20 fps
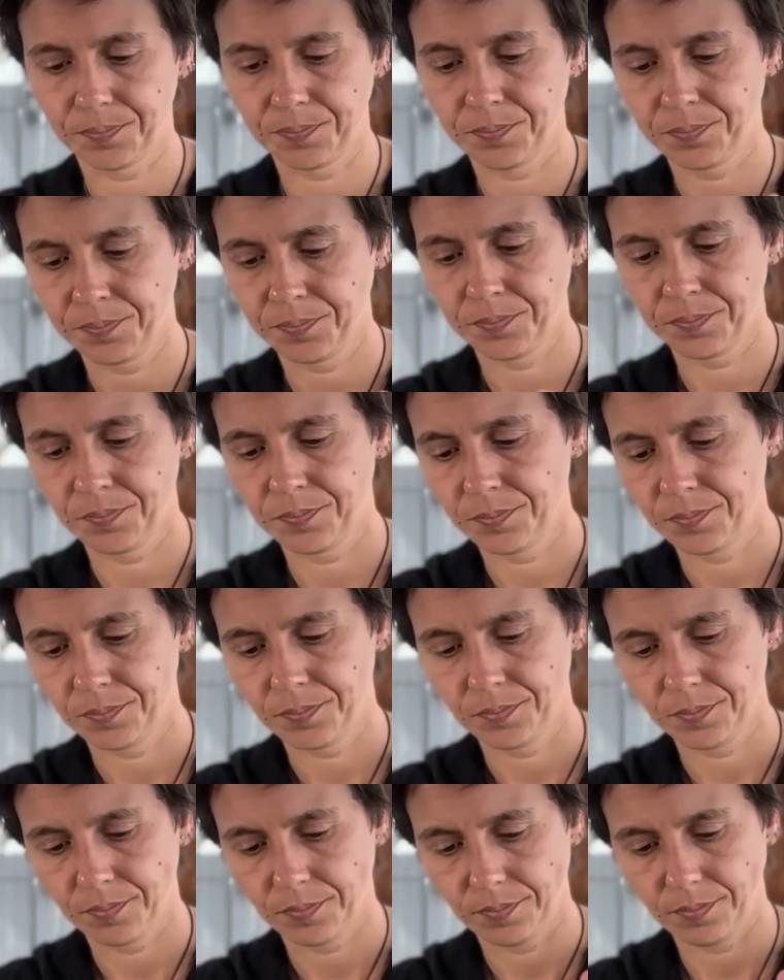
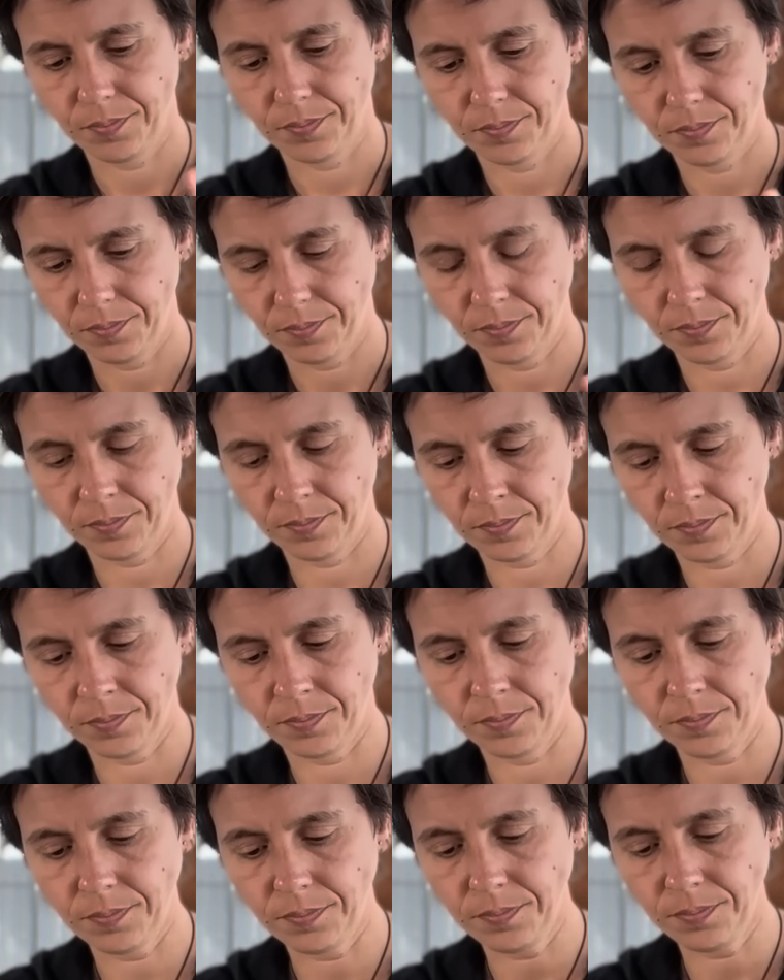
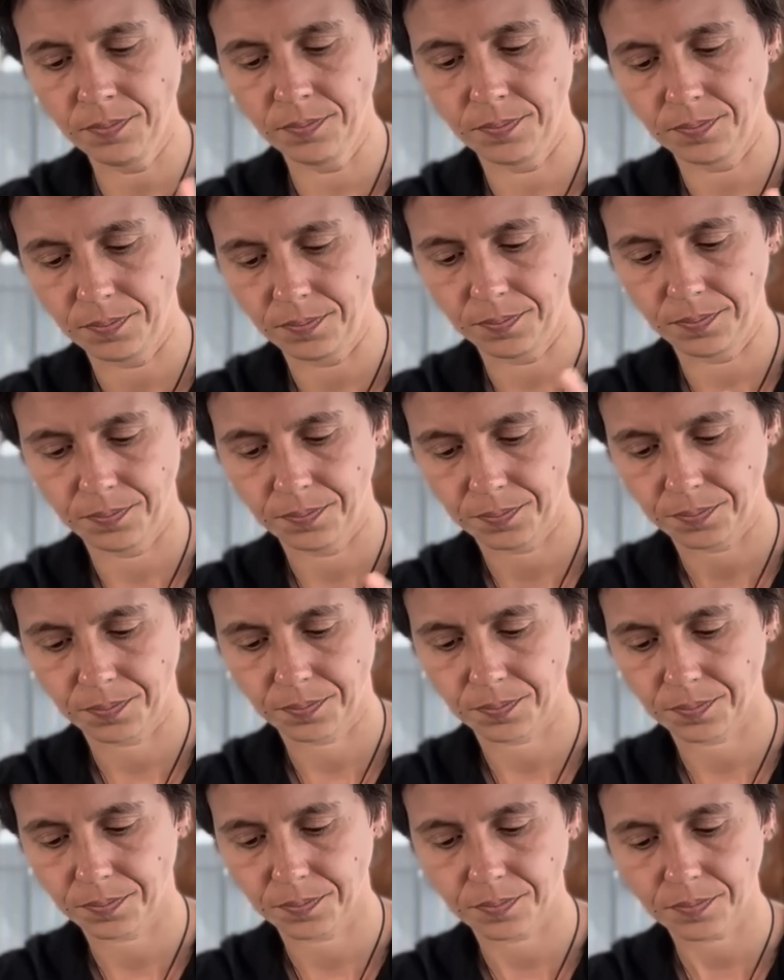
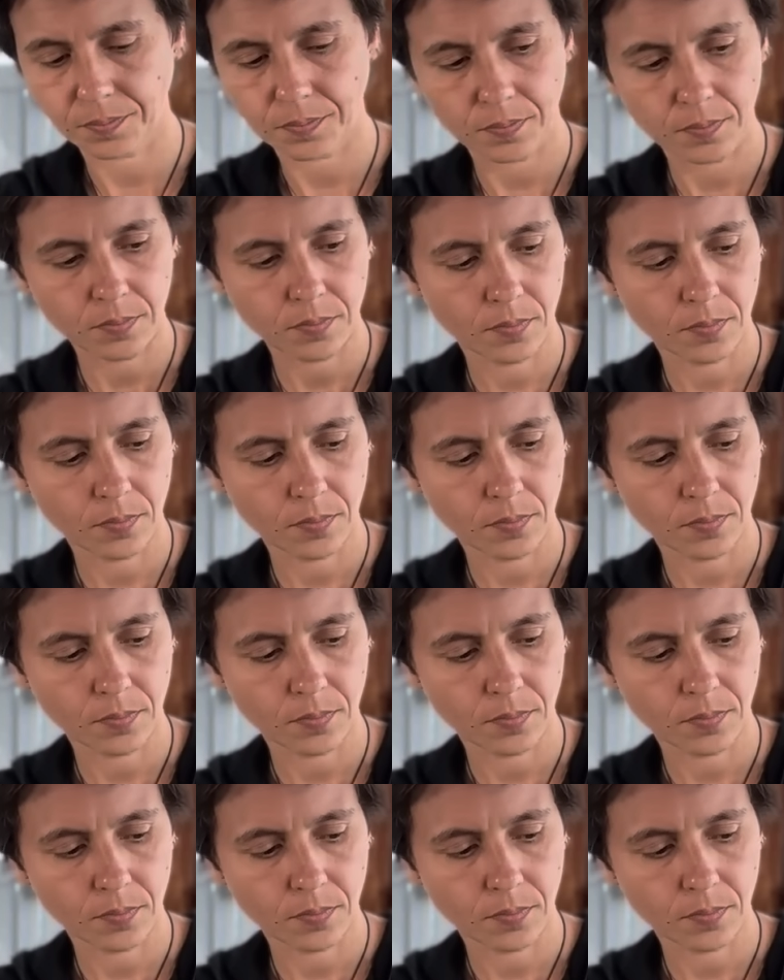(silence)